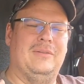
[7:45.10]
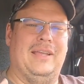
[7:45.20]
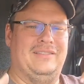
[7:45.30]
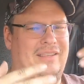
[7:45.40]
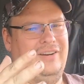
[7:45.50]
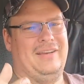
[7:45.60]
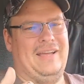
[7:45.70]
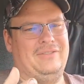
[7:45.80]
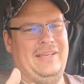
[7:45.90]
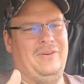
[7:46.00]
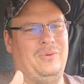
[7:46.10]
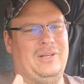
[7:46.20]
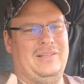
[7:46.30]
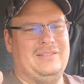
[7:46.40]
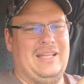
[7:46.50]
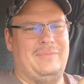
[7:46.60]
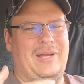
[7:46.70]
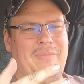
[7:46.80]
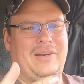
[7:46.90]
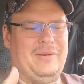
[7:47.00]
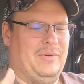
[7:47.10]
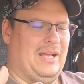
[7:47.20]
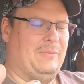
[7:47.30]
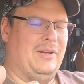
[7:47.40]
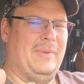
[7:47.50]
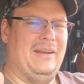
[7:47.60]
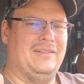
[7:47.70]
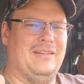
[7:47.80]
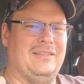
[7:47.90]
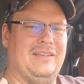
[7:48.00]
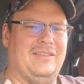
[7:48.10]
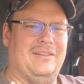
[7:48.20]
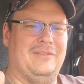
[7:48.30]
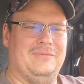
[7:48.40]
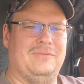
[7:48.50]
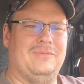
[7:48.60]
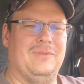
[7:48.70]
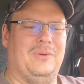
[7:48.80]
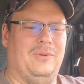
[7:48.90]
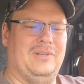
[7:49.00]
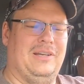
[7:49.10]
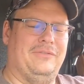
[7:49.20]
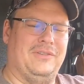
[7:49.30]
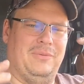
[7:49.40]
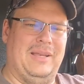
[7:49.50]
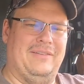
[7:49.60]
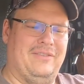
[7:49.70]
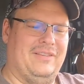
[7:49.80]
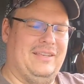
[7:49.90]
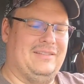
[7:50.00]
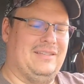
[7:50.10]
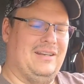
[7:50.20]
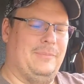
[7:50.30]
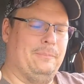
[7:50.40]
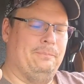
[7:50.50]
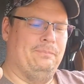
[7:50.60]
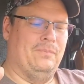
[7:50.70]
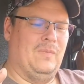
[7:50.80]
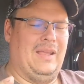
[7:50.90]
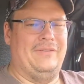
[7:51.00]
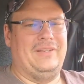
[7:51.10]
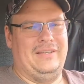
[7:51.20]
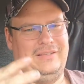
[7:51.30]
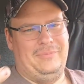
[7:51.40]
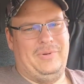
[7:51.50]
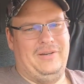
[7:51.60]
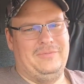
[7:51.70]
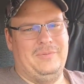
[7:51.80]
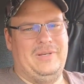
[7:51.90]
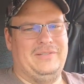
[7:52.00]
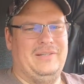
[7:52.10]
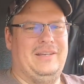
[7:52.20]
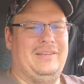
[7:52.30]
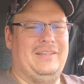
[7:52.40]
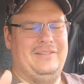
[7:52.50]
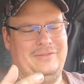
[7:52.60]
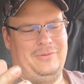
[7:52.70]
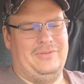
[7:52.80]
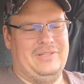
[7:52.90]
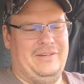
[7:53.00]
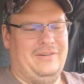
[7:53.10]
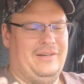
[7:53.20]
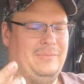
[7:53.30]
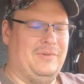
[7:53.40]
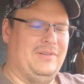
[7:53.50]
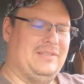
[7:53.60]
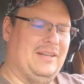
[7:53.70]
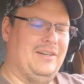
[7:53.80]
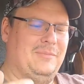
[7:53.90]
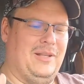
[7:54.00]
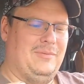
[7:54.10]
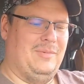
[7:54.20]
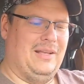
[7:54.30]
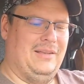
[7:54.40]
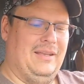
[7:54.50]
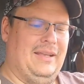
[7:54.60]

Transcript: It's their account, they own it. It's not my money, but I'm going to manage it until they're old enough or until we have everything set up. Have to get their parents' permission. You need a social security number, etc. Blah blah blah.